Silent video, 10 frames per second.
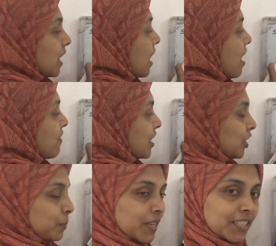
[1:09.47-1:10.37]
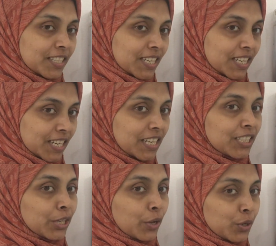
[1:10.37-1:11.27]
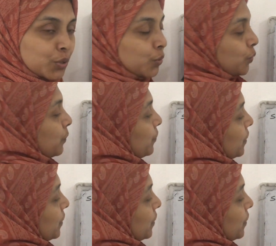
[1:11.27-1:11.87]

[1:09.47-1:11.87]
Ones place digit is 2.